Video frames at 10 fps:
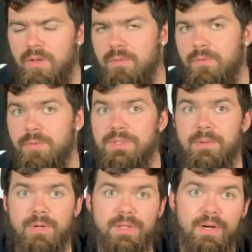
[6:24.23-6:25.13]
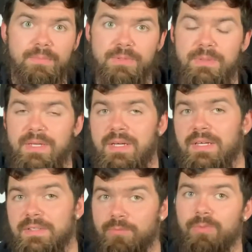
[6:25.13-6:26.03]
the reason I bring that up is
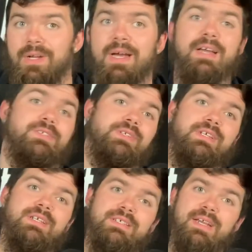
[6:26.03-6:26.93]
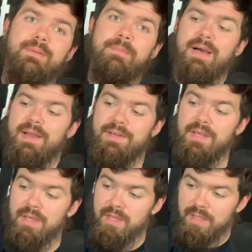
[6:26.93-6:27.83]
because what I actually did is I combined
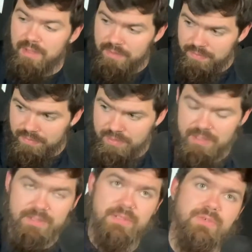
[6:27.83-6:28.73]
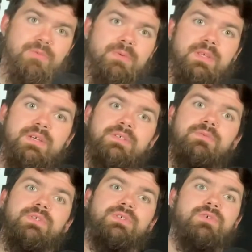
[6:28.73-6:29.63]
this, a scoop of this,
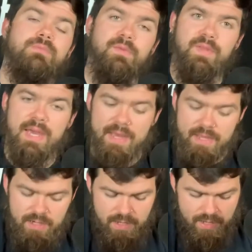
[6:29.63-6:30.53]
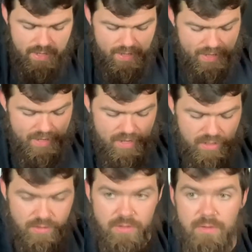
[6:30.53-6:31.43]
with a scoop of that
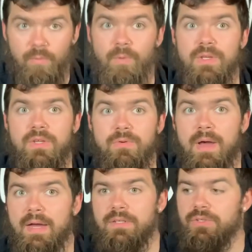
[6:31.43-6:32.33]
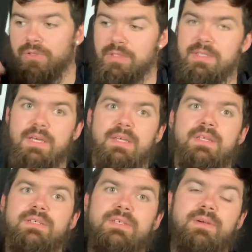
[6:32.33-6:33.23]
and when you actually take
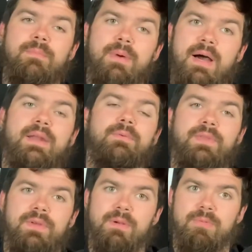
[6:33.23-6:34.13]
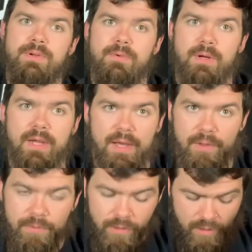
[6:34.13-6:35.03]
this and combine it with their pre
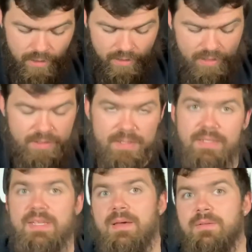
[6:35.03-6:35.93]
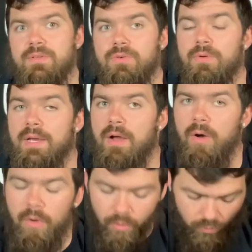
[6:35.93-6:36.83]
workout, it takes that to a
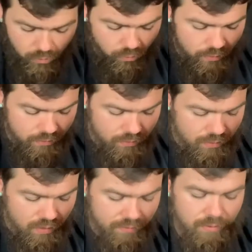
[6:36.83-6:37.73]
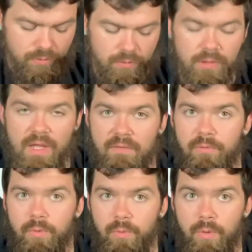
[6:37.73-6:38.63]
whole nother
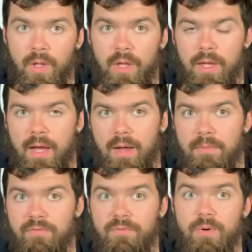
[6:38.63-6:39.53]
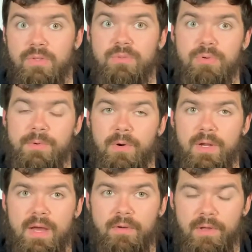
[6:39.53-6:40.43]
level um, as far as a pre
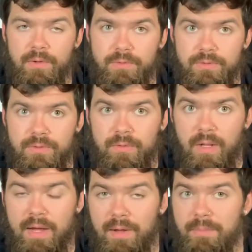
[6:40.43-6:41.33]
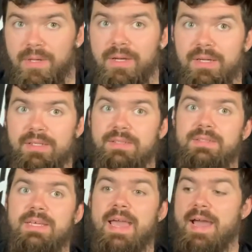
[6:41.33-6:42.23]
workout goes. Um, because
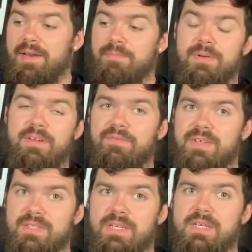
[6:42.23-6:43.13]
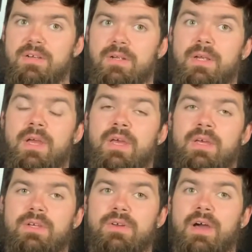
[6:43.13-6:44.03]
the added benefits here,
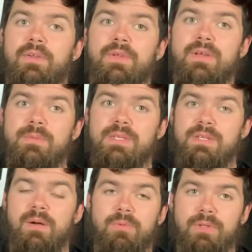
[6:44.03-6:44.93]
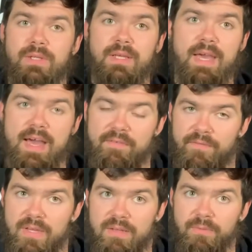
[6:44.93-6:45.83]
you're not only going to be doubling the
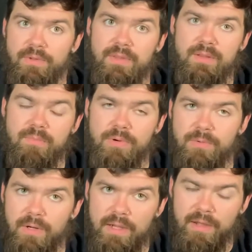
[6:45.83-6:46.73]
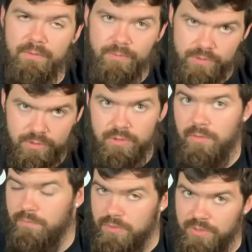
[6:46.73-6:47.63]
caffeine within the pre workout, which
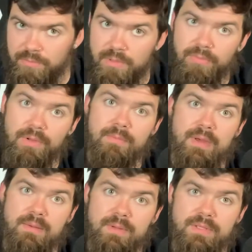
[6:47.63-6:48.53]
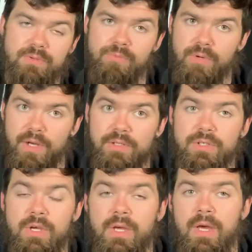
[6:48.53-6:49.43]
for some people it may be too much,
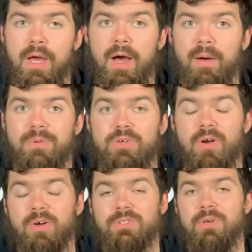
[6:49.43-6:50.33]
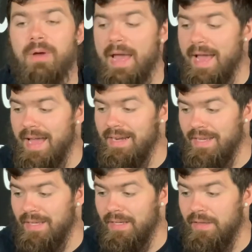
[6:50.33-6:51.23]
um, but you're also
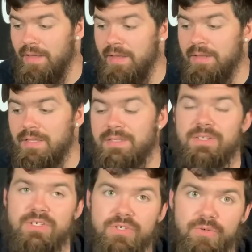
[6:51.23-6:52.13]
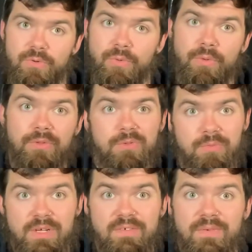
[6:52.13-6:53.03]
adding these additional
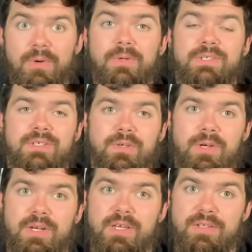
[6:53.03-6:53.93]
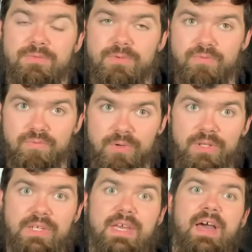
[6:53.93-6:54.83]
three focus ingredients, which
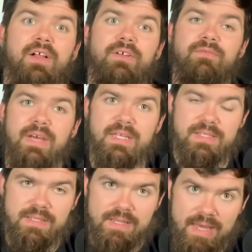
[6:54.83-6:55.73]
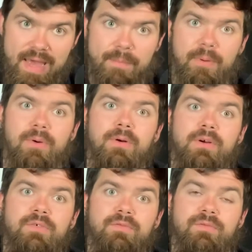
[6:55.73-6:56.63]
really elevates that part
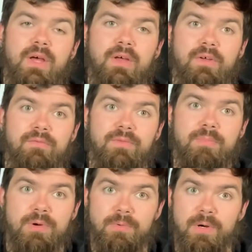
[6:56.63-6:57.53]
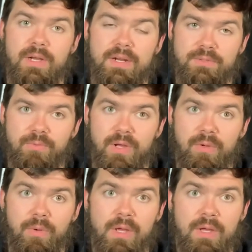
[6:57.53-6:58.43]
of, of the pre workout as
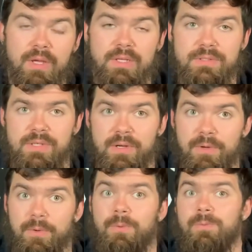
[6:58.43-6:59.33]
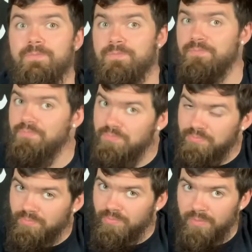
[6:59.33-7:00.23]
well. So,
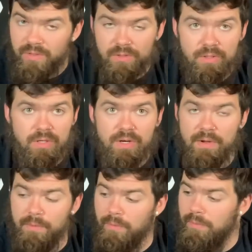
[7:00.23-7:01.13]
you know,